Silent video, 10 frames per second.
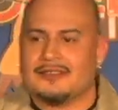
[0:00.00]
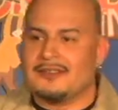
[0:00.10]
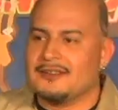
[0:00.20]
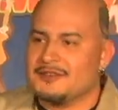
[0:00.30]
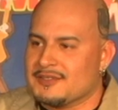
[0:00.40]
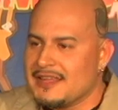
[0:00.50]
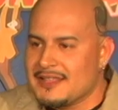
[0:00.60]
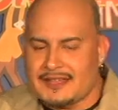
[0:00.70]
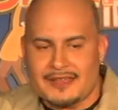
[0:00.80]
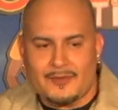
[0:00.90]
You know, so
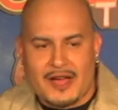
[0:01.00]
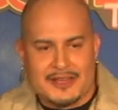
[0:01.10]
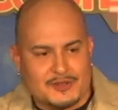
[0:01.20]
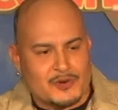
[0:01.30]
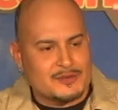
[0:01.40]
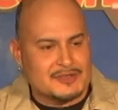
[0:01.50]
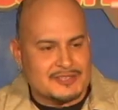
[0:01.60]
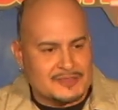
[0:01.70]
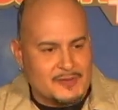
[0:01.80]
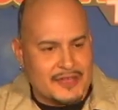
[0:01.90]
they didn't buy us no Christmas
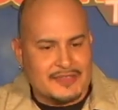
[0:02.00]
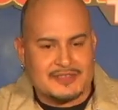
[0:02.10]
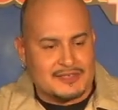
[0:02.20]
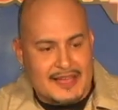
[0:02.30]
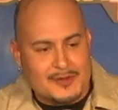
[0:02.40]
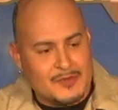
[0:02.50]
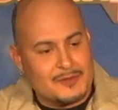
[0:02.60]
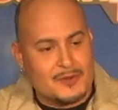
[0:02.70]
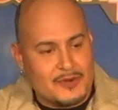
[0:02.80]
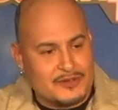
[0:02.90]
gifts, man. They used to line up me
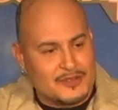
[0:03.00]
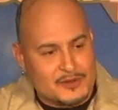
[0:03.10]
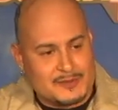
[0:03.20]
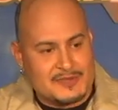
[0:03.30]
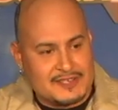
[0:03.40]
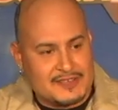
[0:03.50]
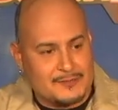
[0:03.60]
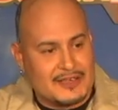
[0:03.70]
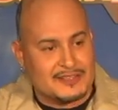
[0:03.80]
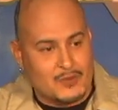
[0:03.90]
and my brothers on Christmas
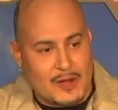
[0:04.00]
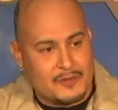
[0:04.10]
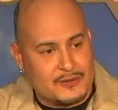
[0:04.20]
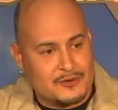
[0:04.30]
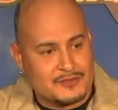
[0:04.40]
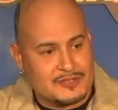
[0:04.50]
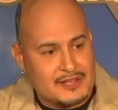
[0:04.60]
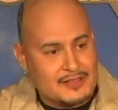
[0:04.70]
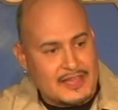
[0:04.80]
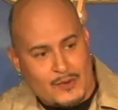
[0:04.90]
Eve, make us swap bedrooms.
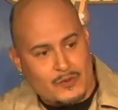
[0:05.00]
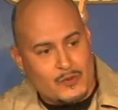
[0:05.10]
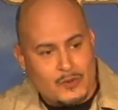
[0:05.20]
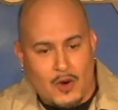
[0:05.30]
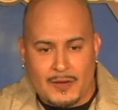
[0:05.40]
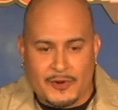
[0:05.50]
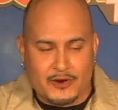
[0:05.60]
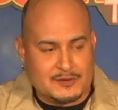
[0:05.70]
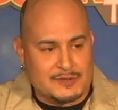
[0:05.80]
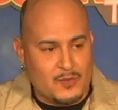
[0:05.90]
That way when we woke up on
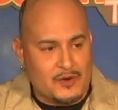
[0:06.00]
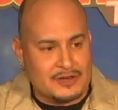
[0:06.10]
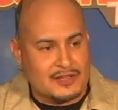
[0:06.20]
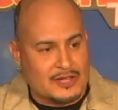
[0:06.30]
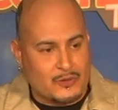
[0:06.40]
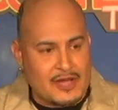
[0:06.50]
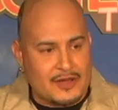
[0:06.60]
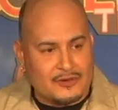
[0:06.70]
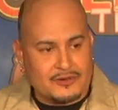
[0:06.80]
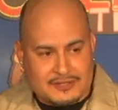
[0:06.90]
Christmas morning, it looked like we
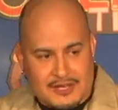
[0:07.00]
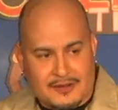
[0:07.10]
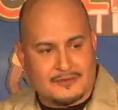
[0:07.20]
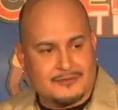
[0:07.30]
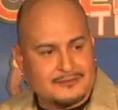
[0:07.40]
had all new stuff.